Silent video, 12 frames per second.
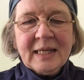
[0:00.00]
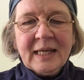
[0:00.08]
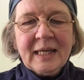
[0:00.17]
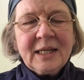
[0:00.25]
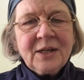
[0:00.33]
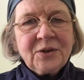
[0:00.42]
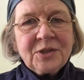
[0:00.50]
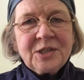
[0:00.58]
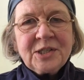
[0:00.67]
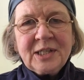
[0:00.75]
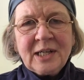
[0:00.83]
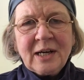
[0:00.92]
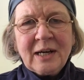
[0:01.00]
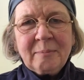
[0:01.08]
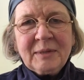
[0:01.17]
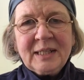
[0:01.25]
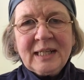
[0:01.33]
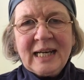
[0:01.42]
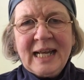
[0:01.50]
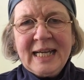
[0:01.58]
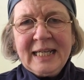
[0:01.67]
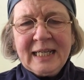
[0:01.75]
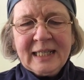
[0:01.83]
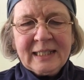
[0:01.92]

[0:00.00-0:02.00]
It costs an arm and a leg.